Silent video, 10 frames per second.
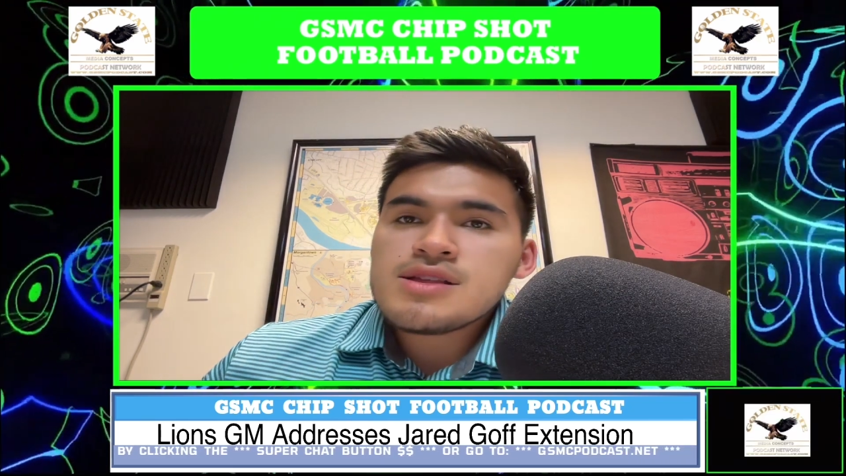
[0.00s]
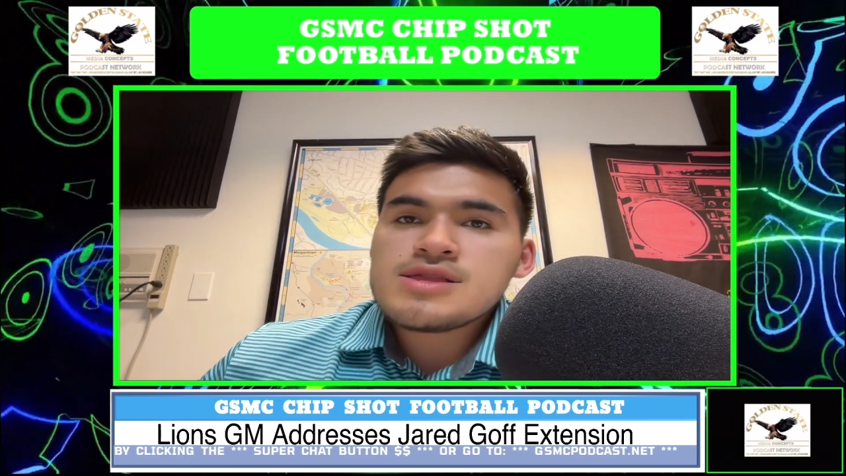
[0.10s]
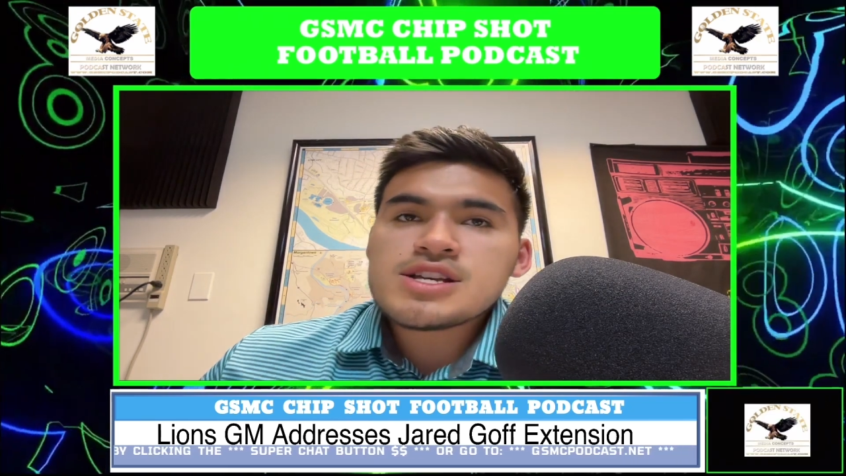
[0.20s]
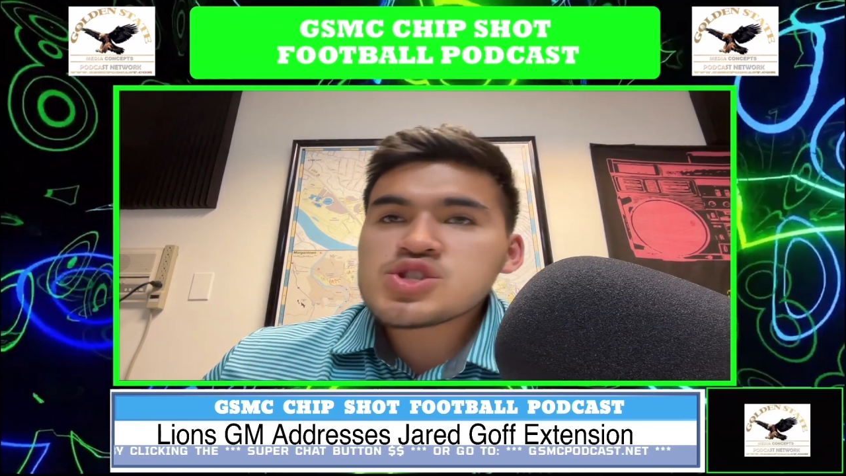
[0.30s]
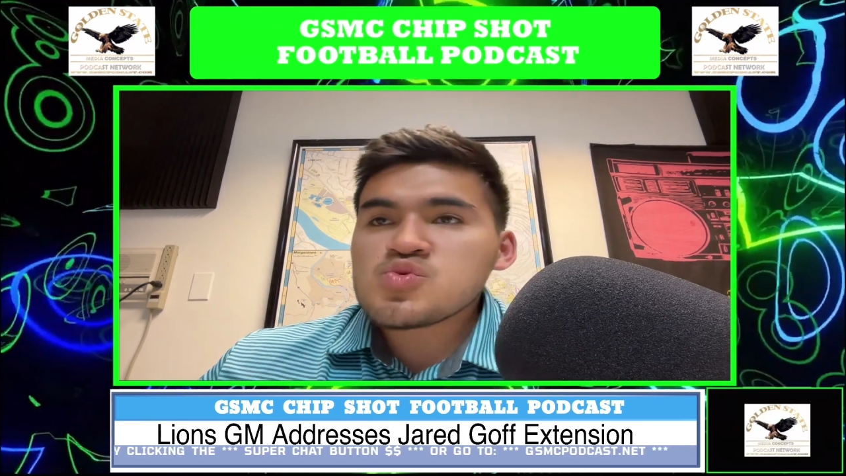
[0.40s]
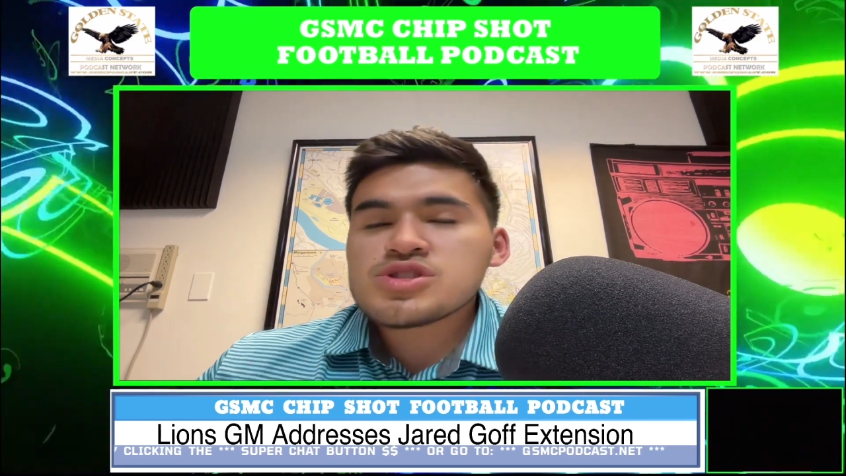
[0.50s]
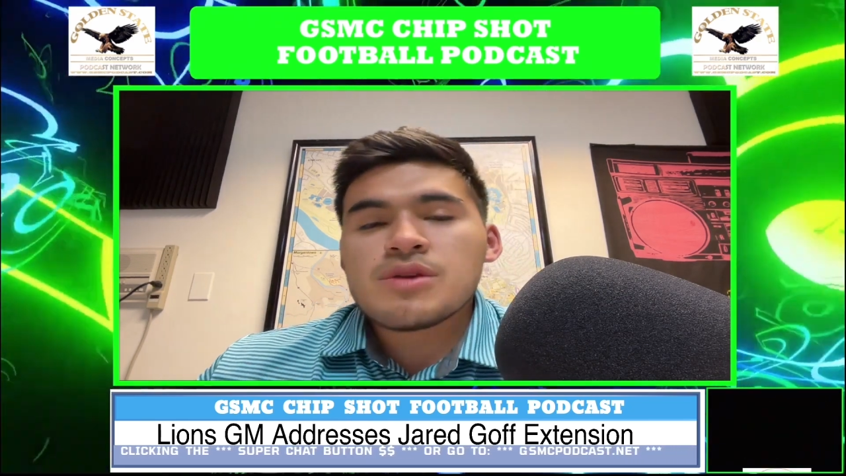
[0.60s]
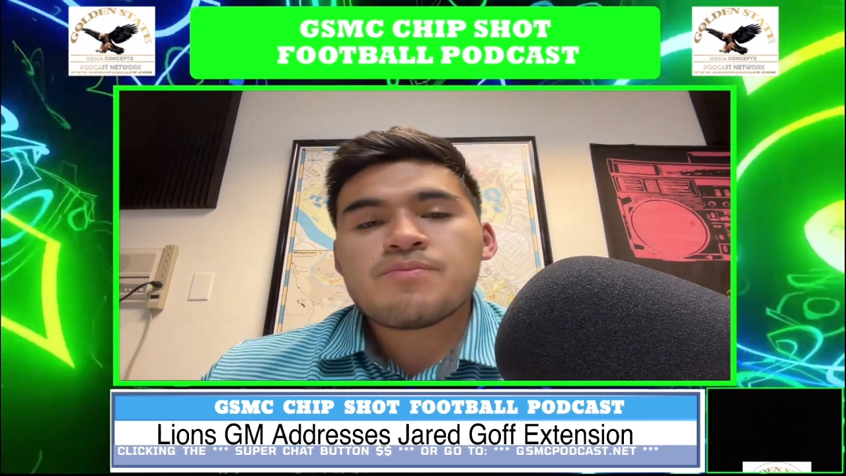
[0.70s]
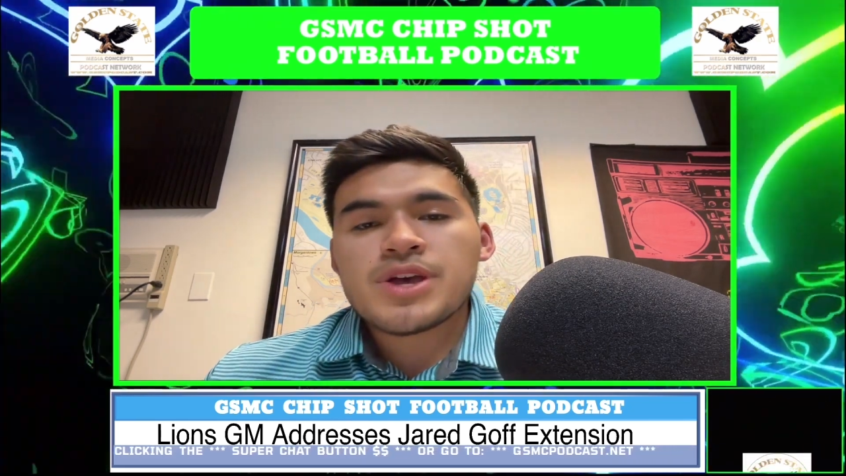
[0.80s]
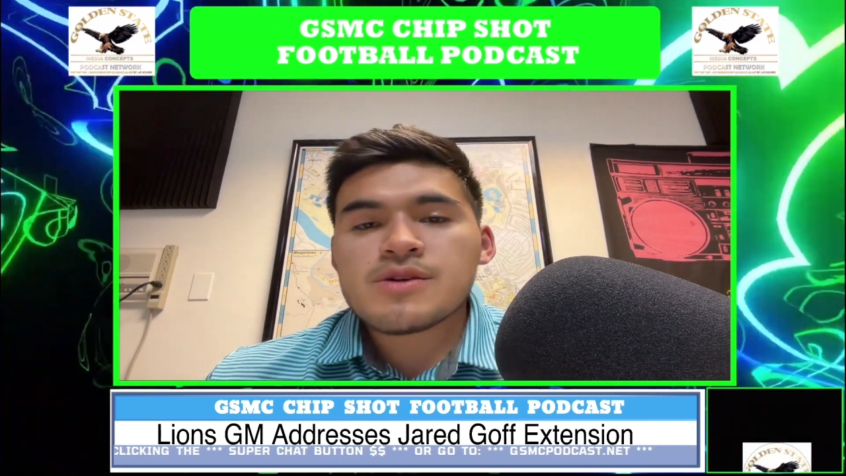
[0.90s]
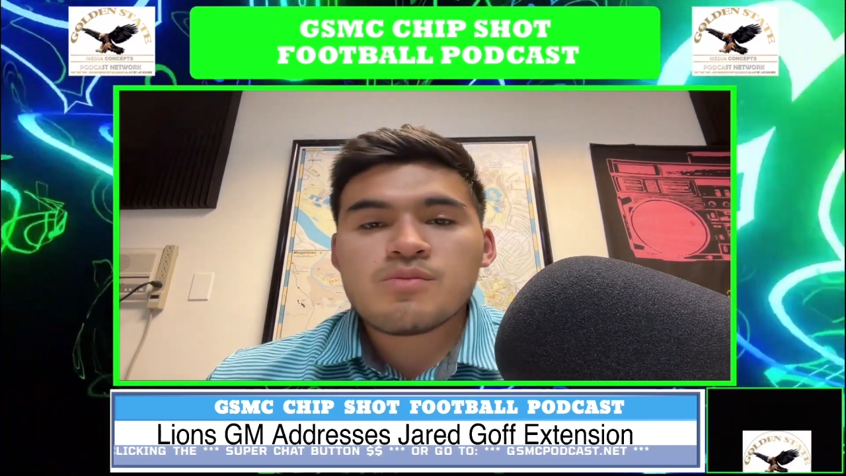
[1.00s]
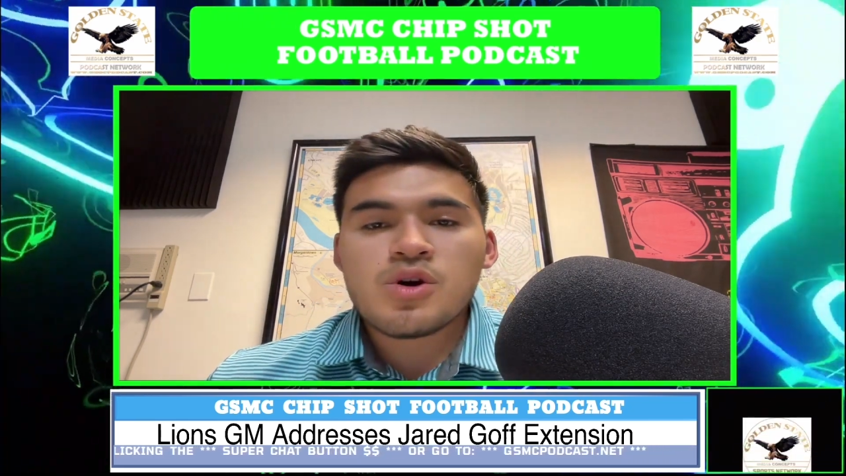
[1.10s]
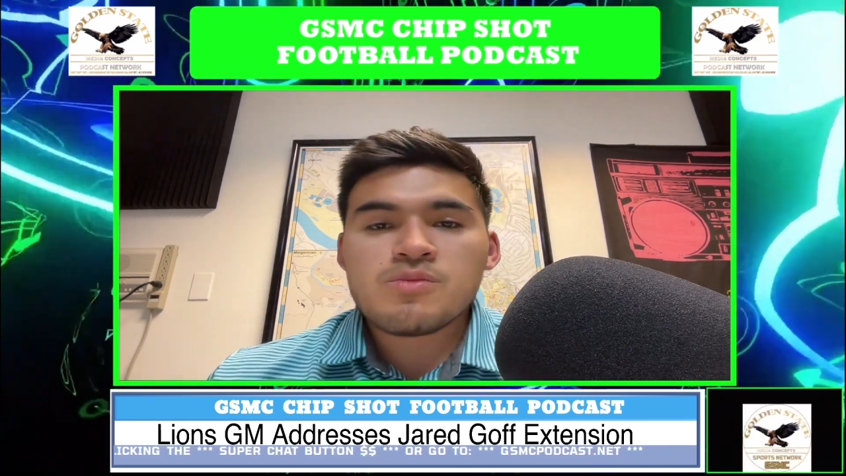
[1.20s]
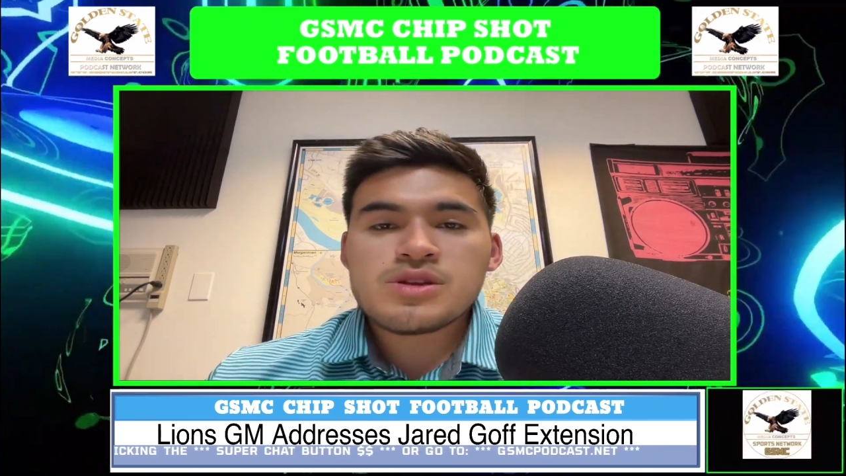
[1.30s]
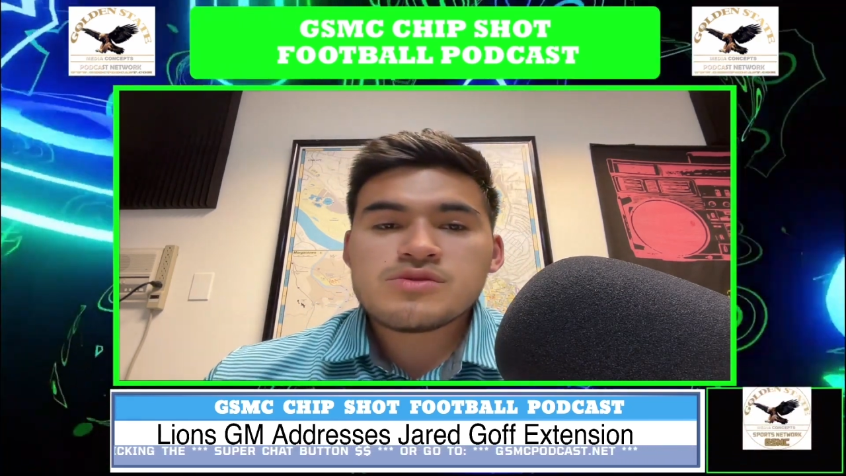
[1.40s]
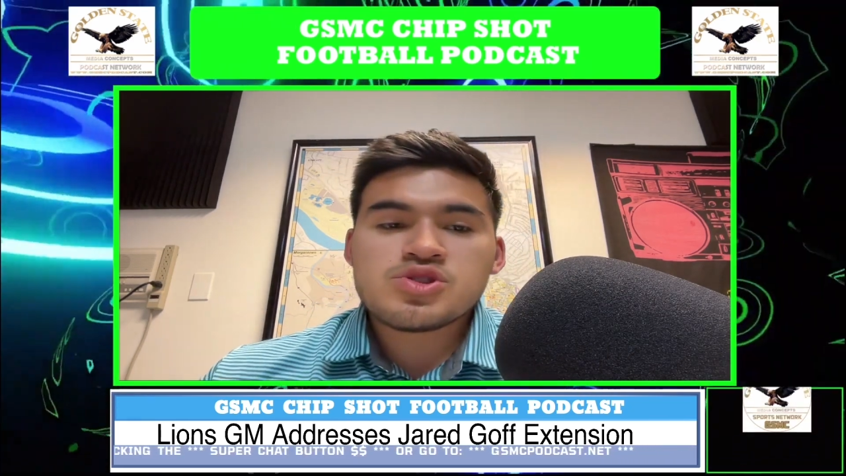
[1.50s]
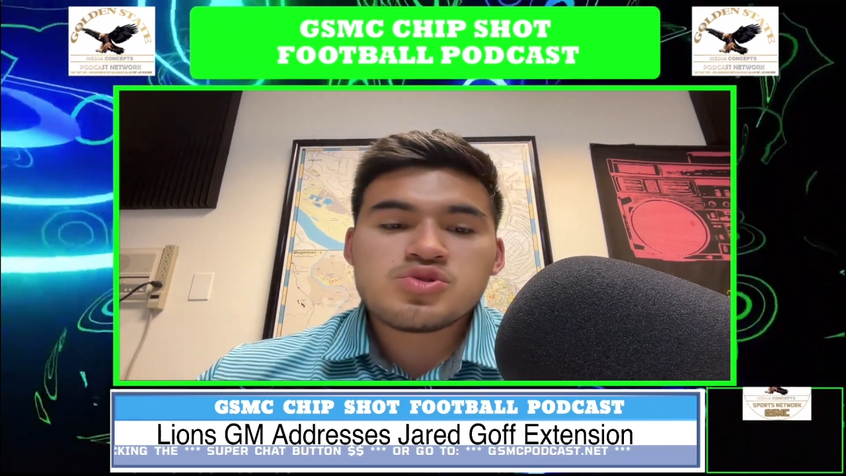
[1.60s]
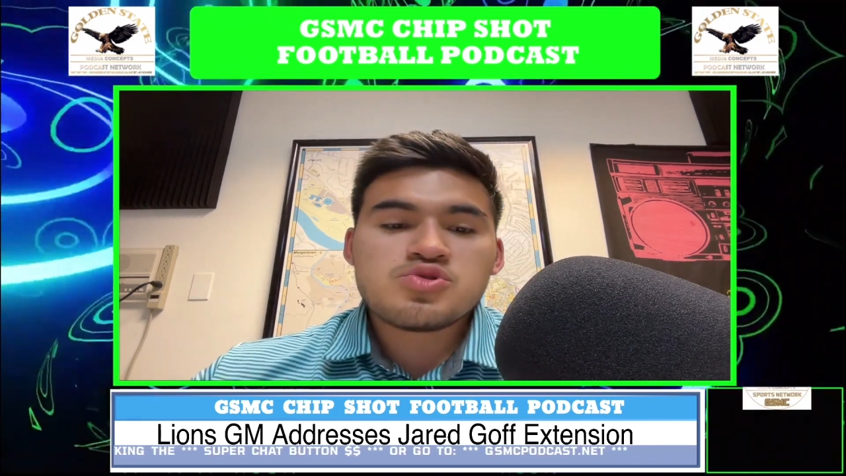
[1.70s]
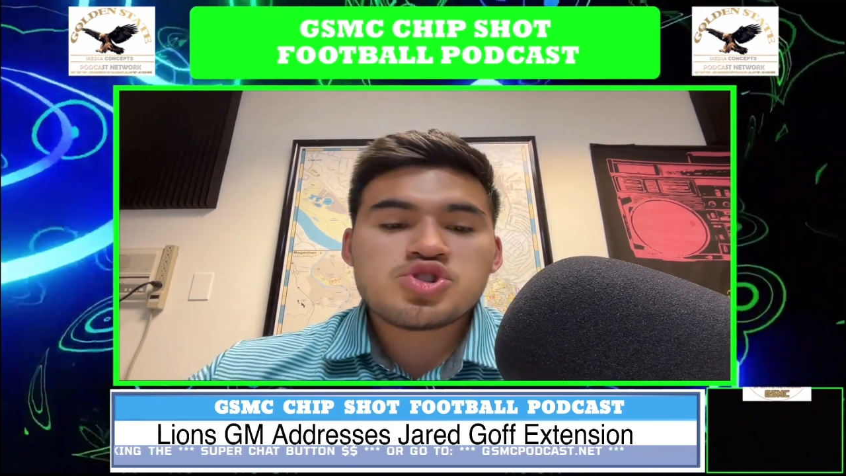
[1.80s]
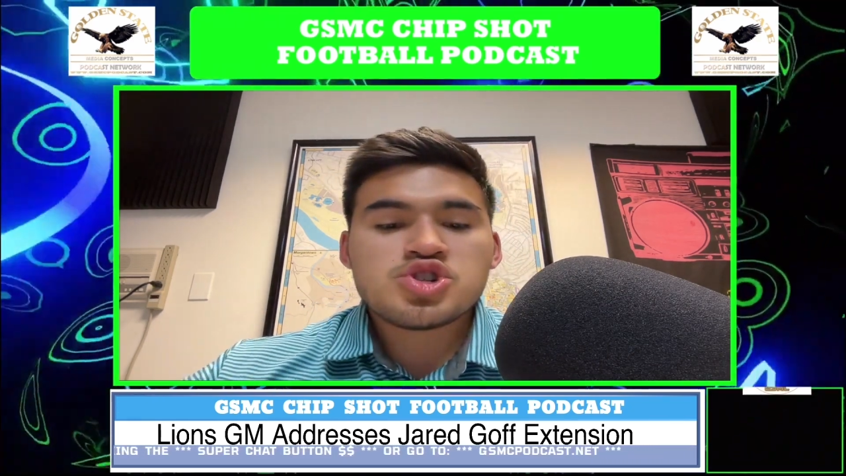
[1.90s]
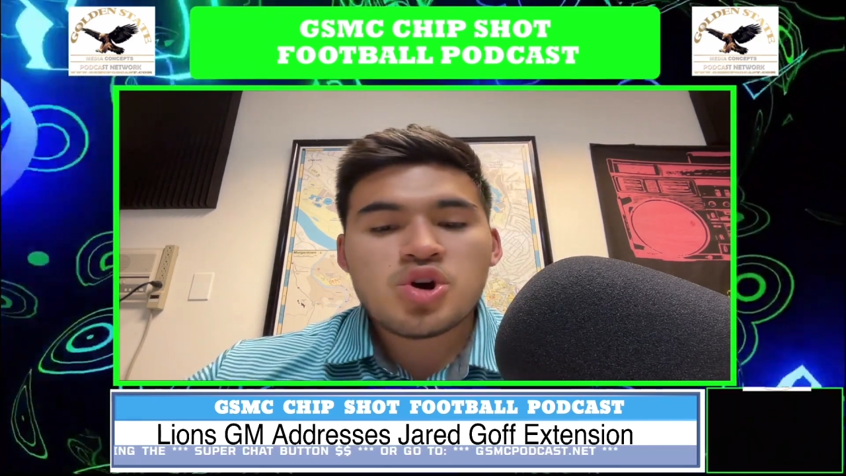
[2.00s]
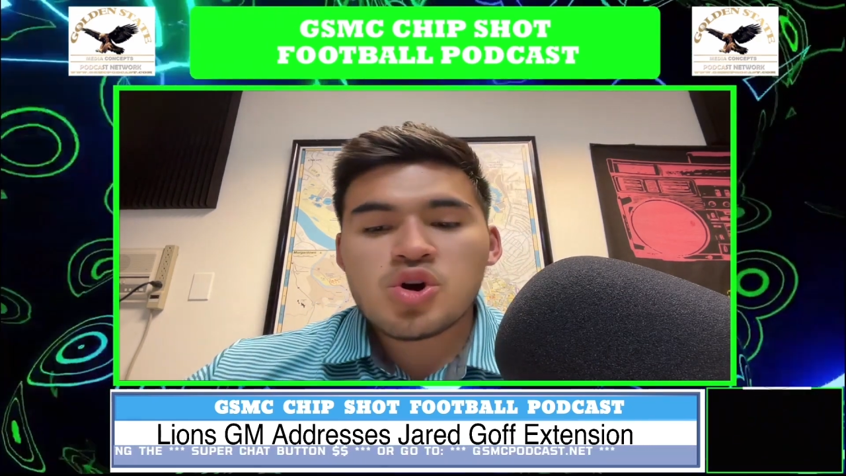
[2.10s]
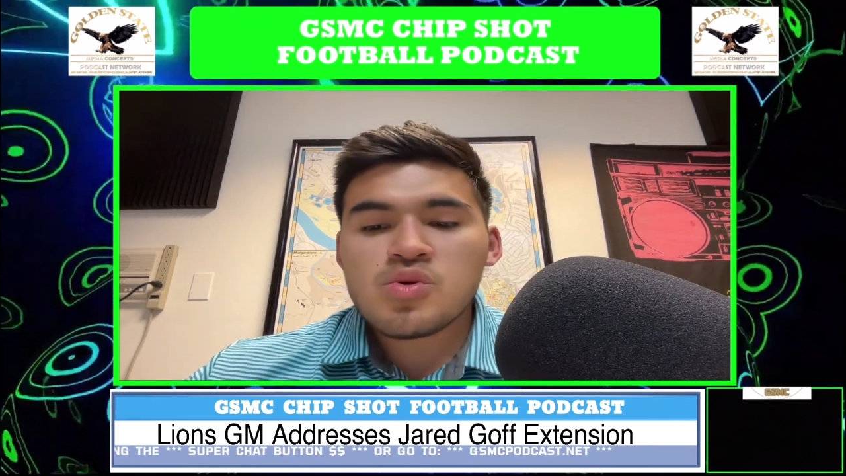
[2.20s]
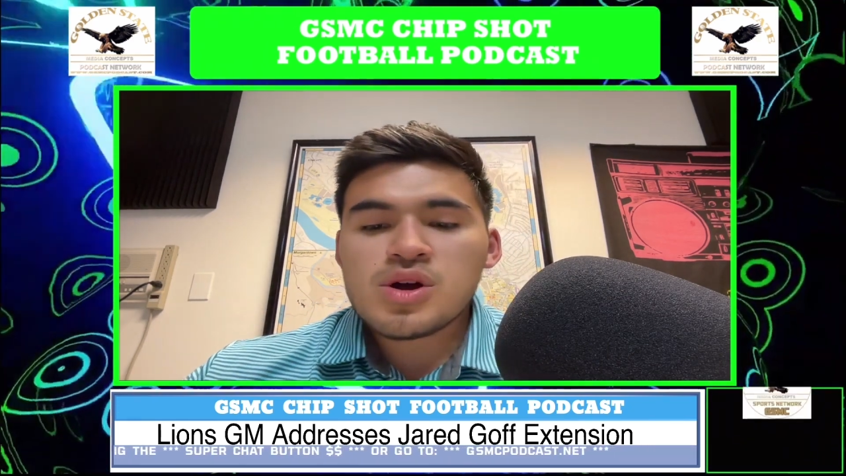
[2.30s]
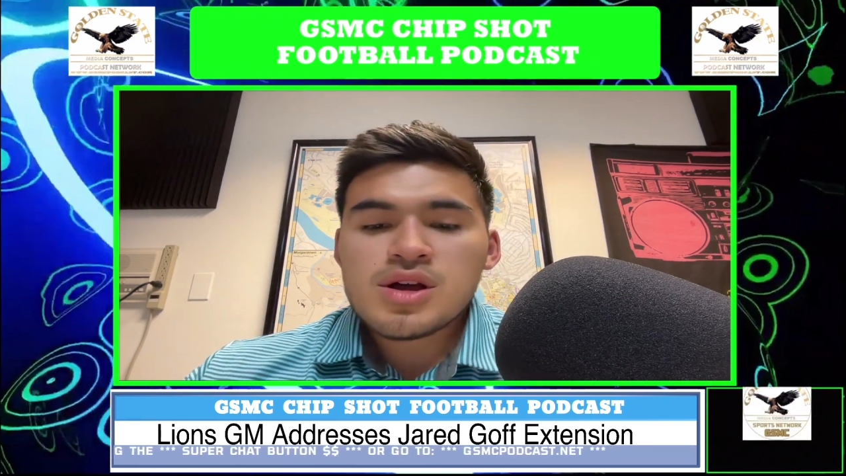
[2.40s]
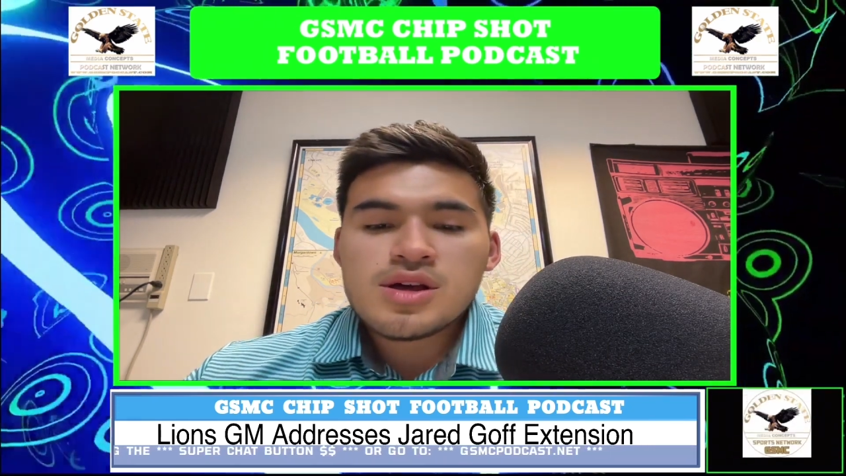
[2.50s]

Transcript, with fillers: this was a big moment to show